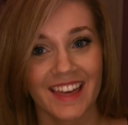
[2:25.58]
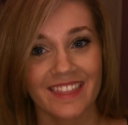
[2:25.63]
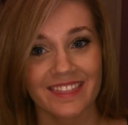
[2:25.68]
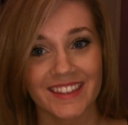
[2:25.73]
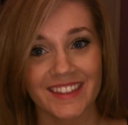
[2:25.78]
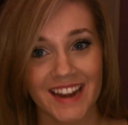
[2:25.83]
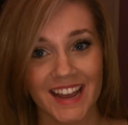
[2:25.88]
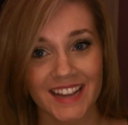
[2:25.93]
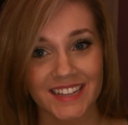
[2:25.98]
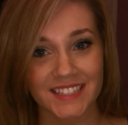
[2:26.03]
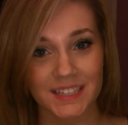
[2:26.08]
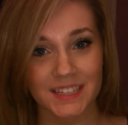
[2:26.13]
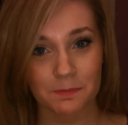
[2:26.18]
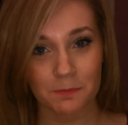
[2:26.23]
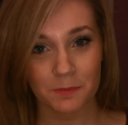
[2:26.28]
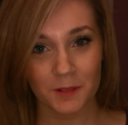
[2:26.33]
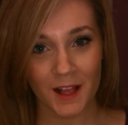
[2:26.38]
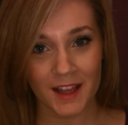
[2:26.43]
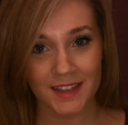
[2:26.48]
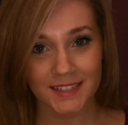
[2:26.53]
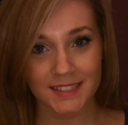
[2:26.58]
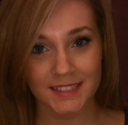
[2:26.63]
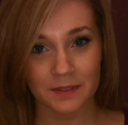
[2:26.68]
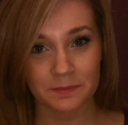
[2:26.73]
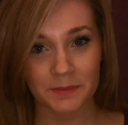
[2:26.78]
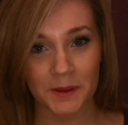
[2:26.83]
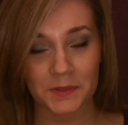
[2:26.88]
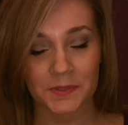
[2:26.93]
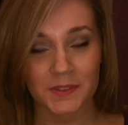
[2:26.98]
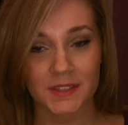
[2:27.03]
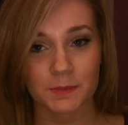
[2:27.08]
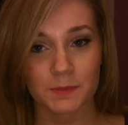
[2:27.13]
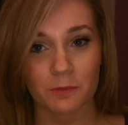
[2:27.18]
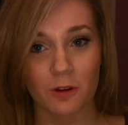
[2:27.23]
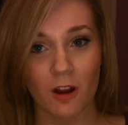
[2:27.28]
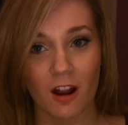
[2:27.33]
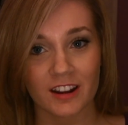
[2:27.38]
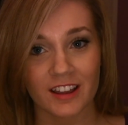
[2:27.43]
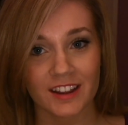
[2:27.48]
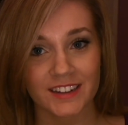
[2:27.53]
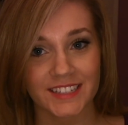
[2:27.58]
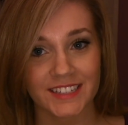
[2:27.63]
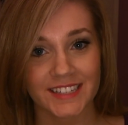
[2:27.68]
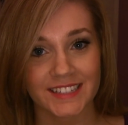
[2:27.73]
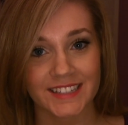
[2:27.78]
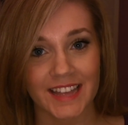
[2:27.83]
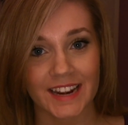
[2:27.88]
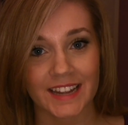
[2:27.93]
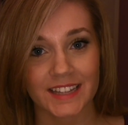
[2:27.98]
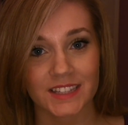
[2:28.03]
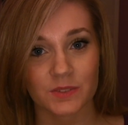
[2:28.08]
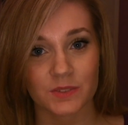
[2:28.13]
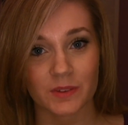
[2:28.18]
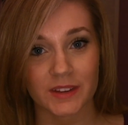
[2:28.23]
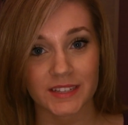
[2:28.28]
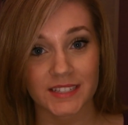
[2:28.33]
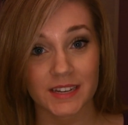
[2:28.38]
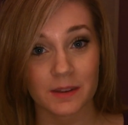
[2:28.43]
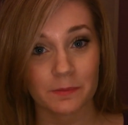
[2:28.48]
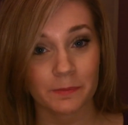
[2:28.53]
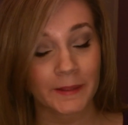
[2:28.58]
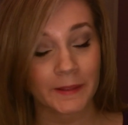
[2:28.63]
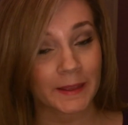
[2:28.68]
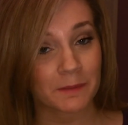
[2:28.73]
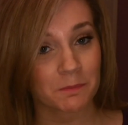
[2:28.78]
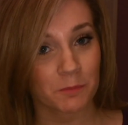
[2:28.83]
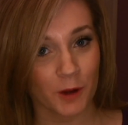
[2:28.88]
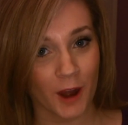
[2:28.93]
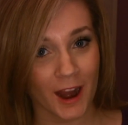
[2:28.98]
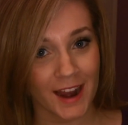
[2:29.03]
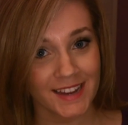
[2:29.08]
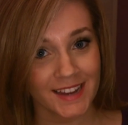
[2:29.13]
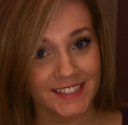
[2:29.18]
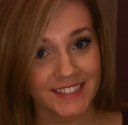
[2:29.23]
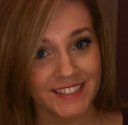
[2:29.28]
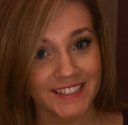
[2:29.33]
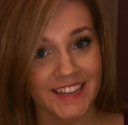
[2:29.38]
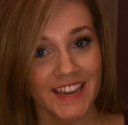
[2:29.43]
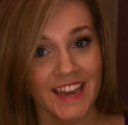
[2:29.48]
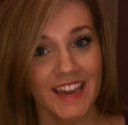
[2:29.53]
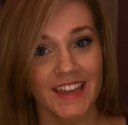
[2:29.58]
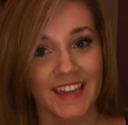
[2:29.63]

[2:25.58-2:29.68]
The next plus about this product is that it's reasonably priced.